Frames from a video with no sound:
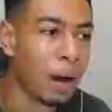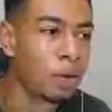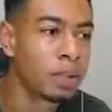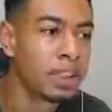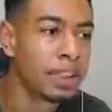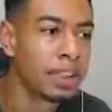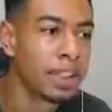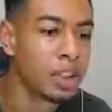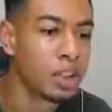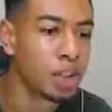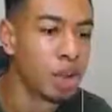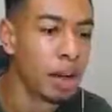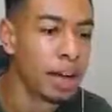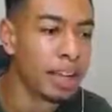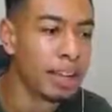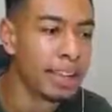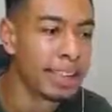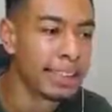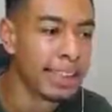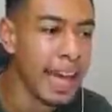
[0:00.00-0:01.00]
why was he
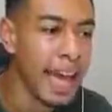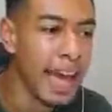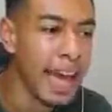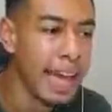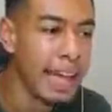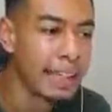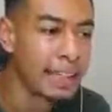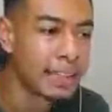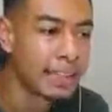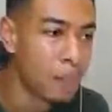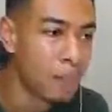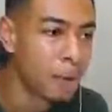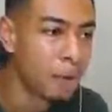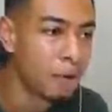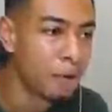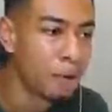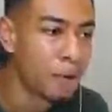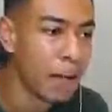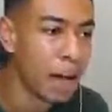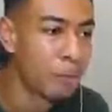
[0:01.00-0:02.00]
destroying the stairs? I'm
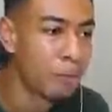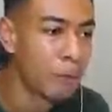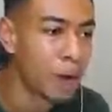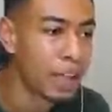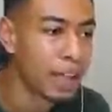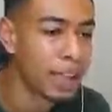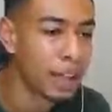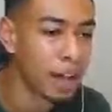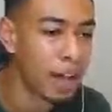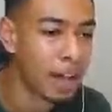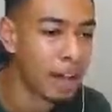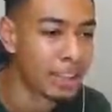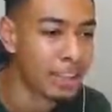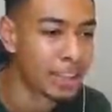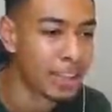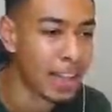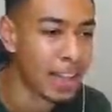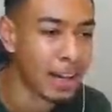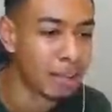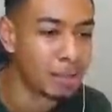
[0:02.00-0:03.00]
confused. I'm really
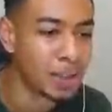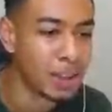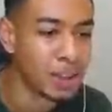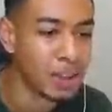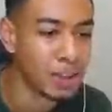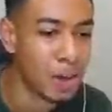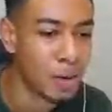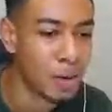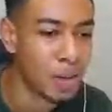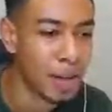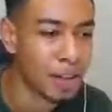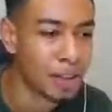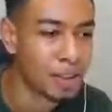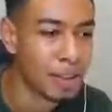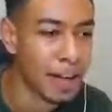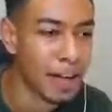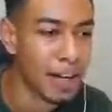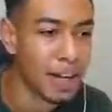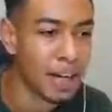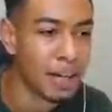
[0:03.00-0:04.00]
lost. I'm just so
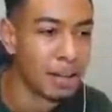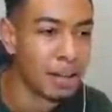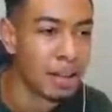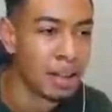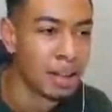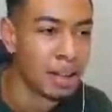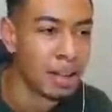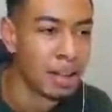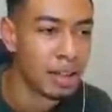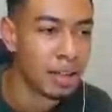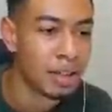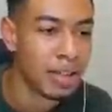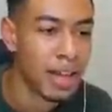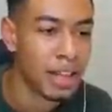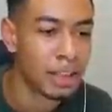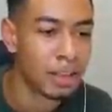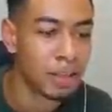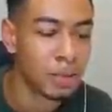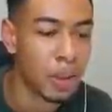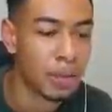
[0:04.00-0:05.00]
lost right now. You
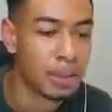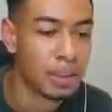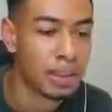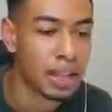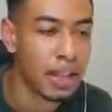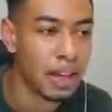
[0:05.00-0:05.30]
guys could probably